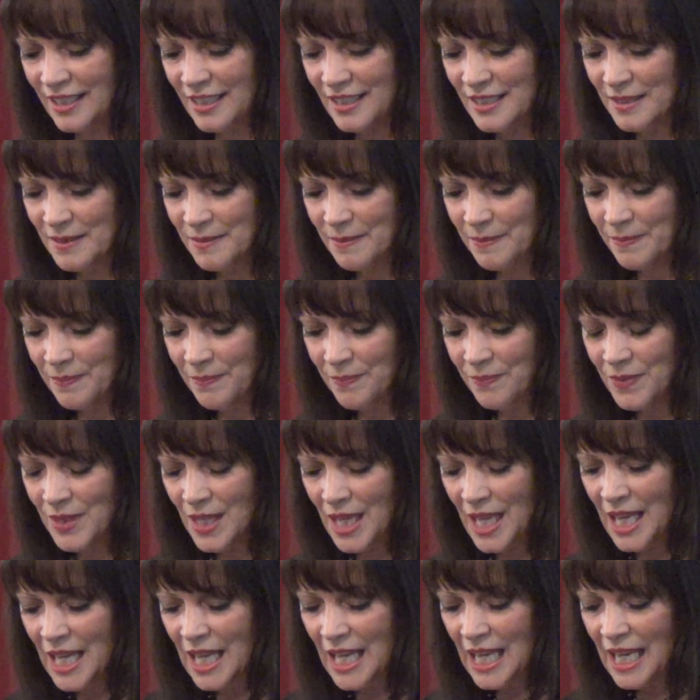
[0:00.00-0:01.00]
it.
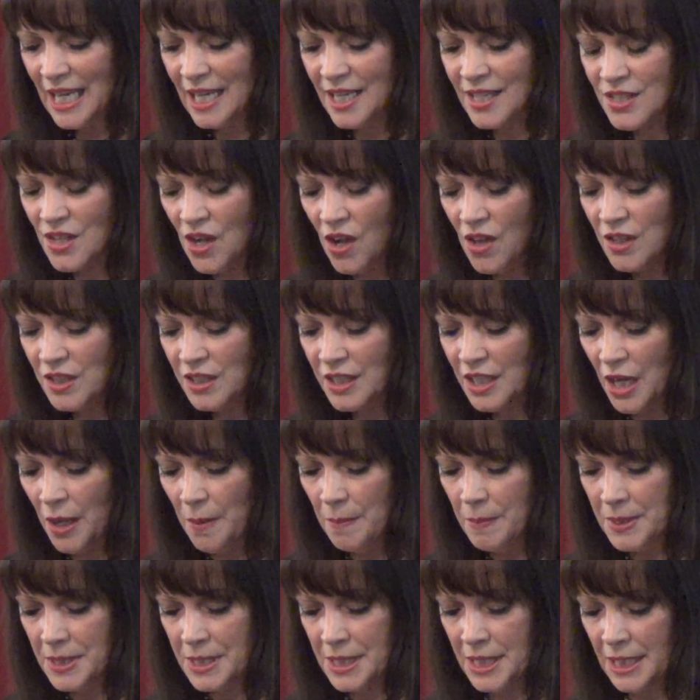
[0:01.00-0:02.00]
It is all
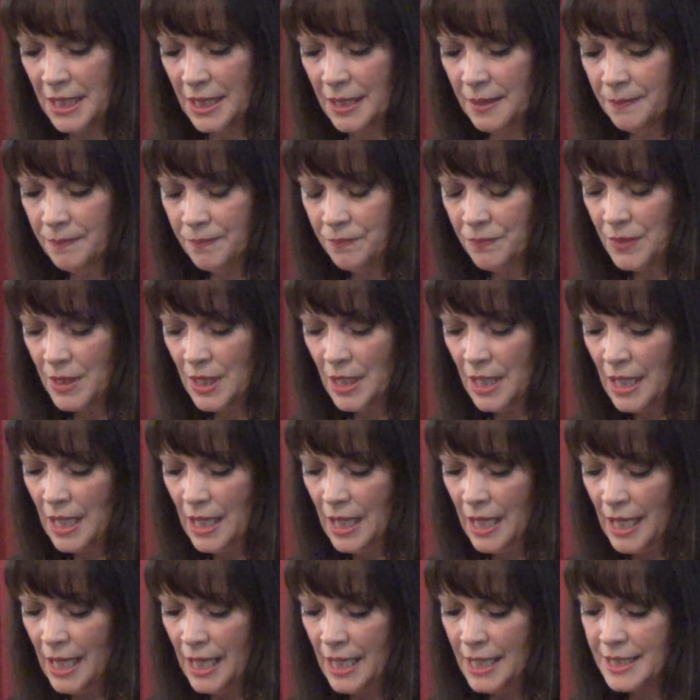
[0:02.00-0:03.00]
encompassing.
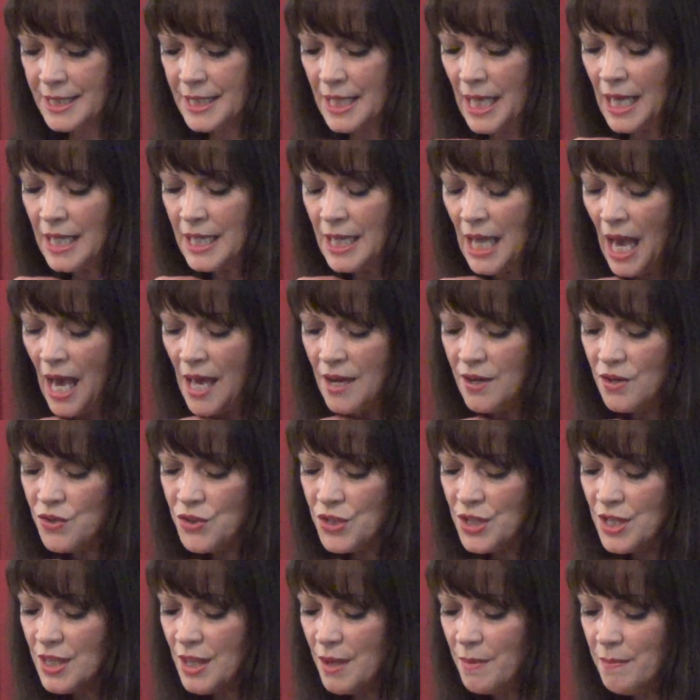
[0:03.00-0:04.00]
It's an
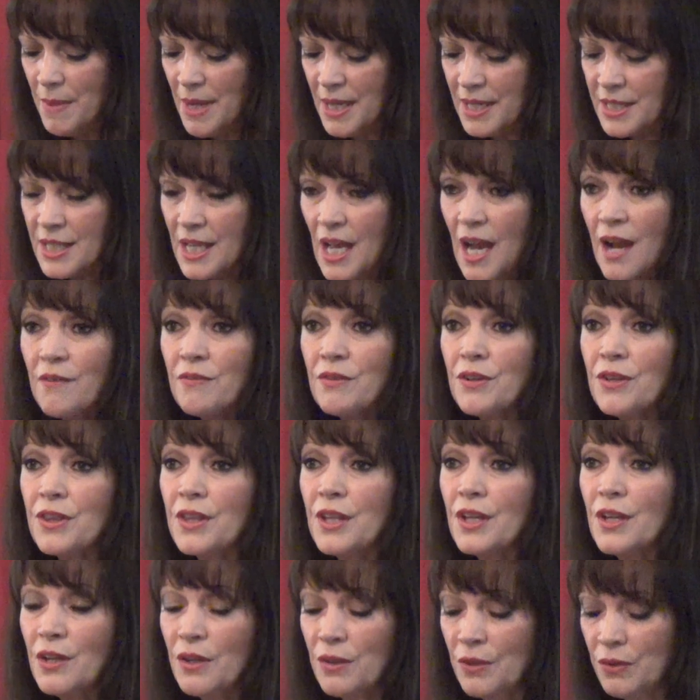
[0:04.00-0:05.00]
energy that makes
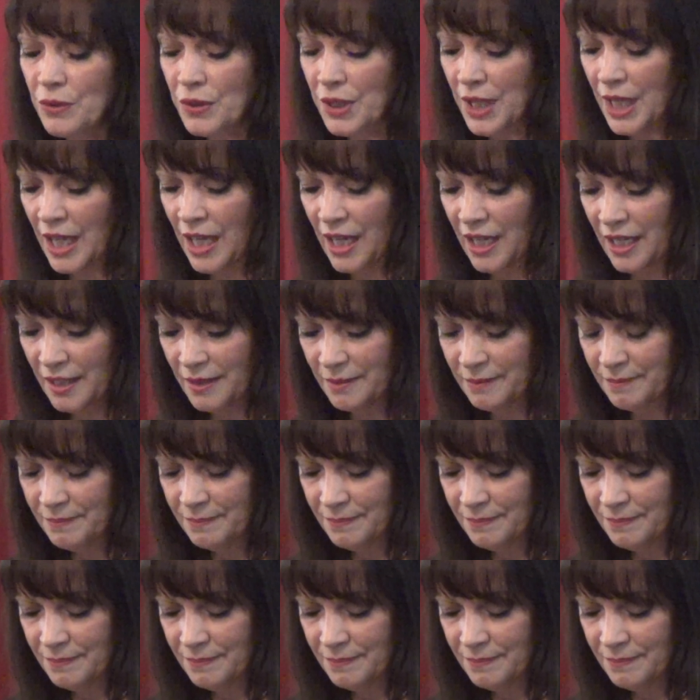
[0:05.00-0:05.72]
everything okay.